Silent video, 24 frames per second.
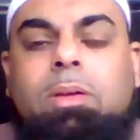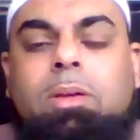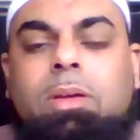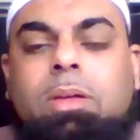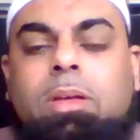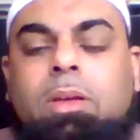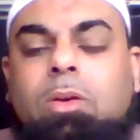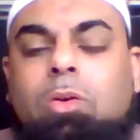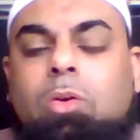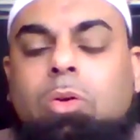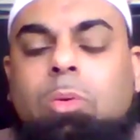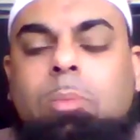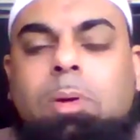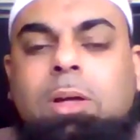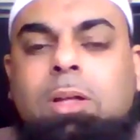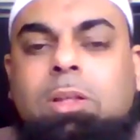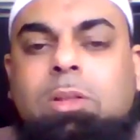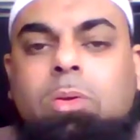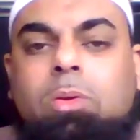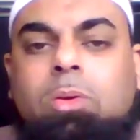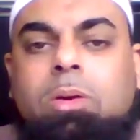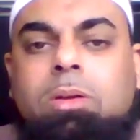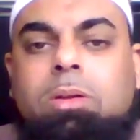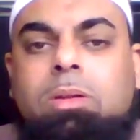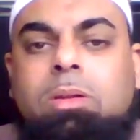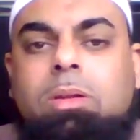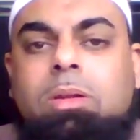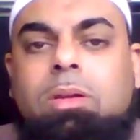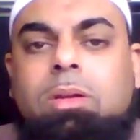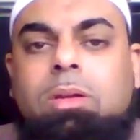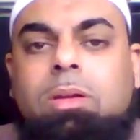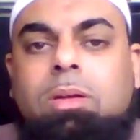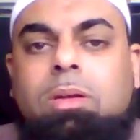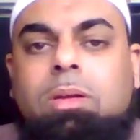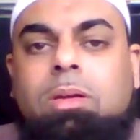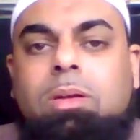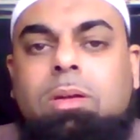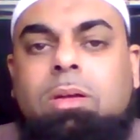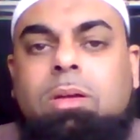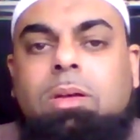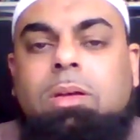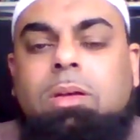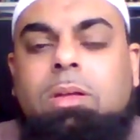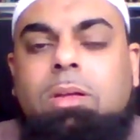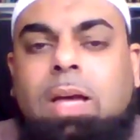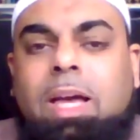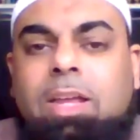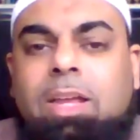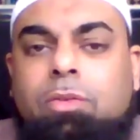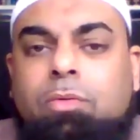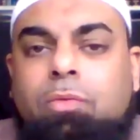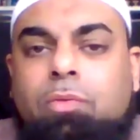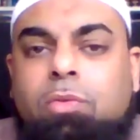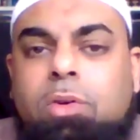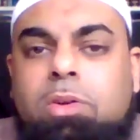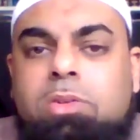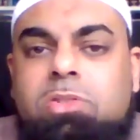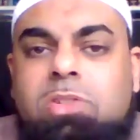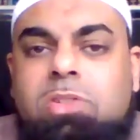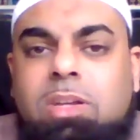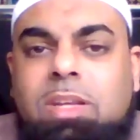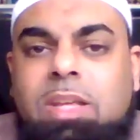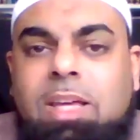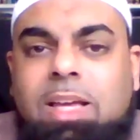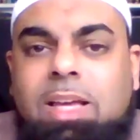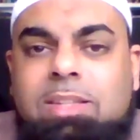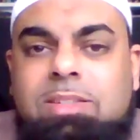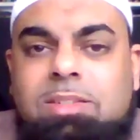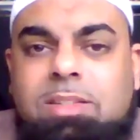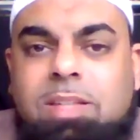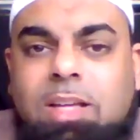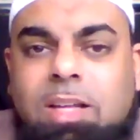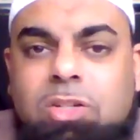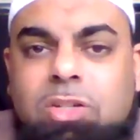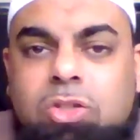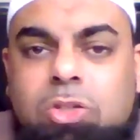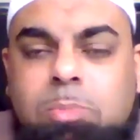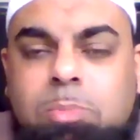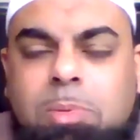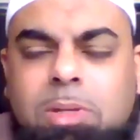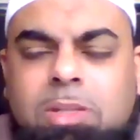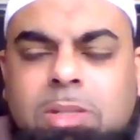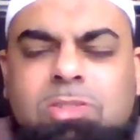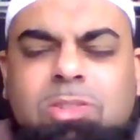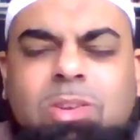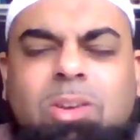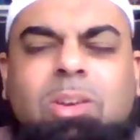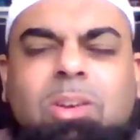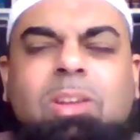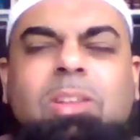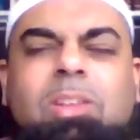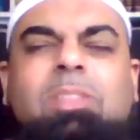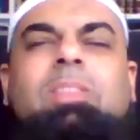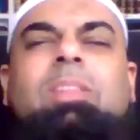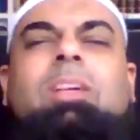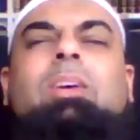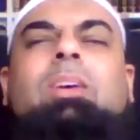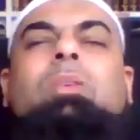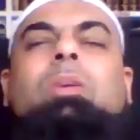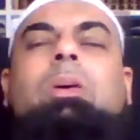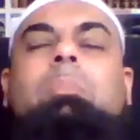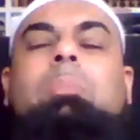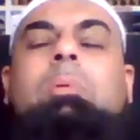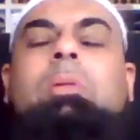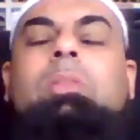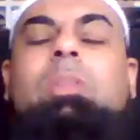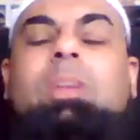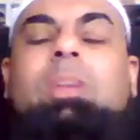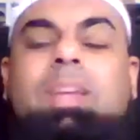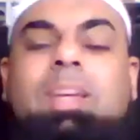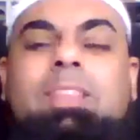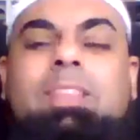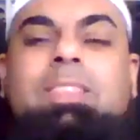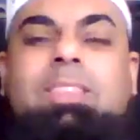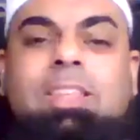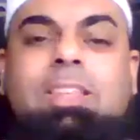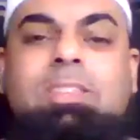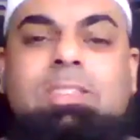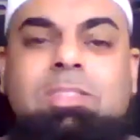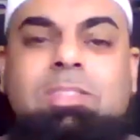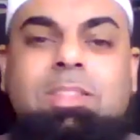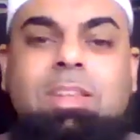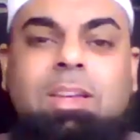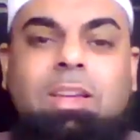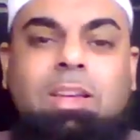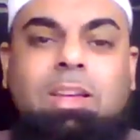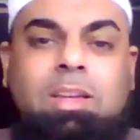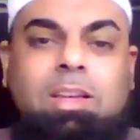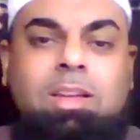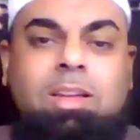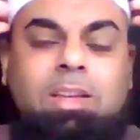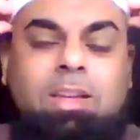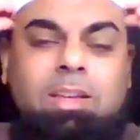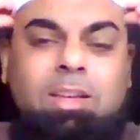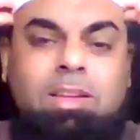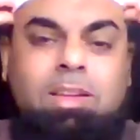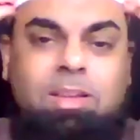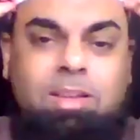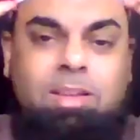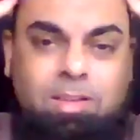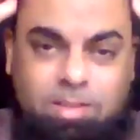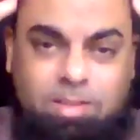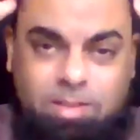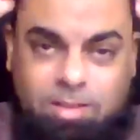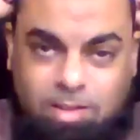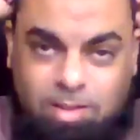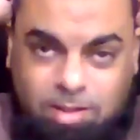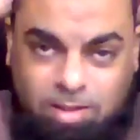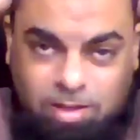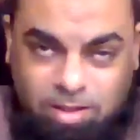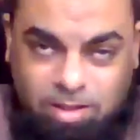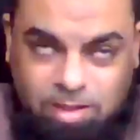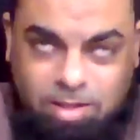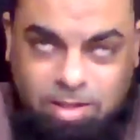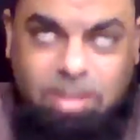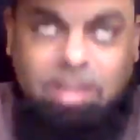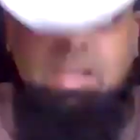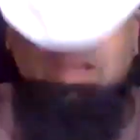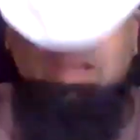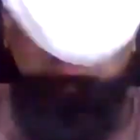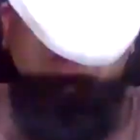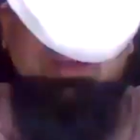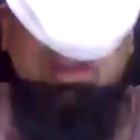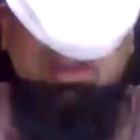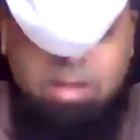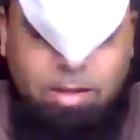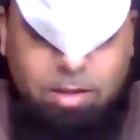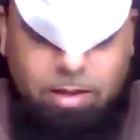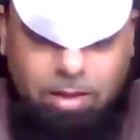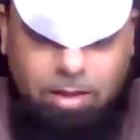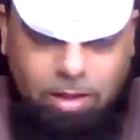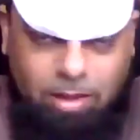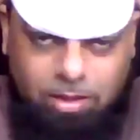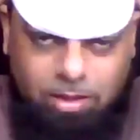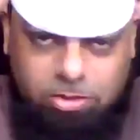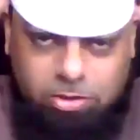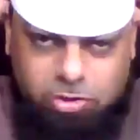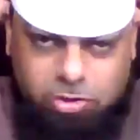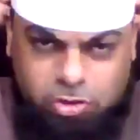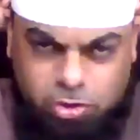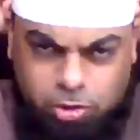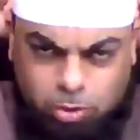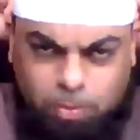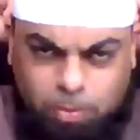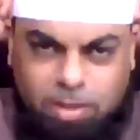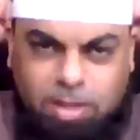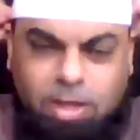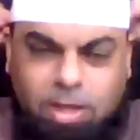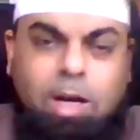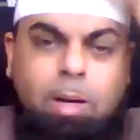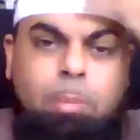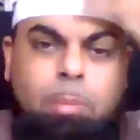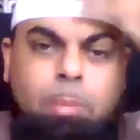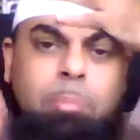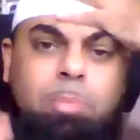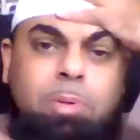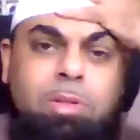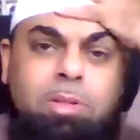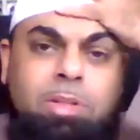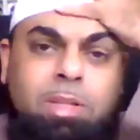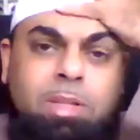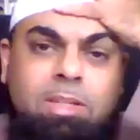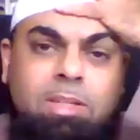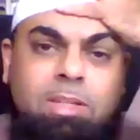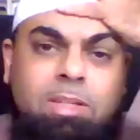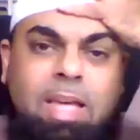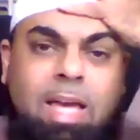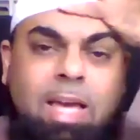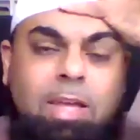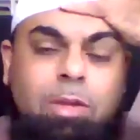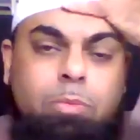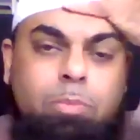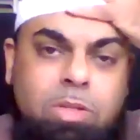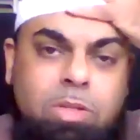Okay, oh my Lord, adversity has touched me. So Allah Akbar, look at this. He is showing humbleness and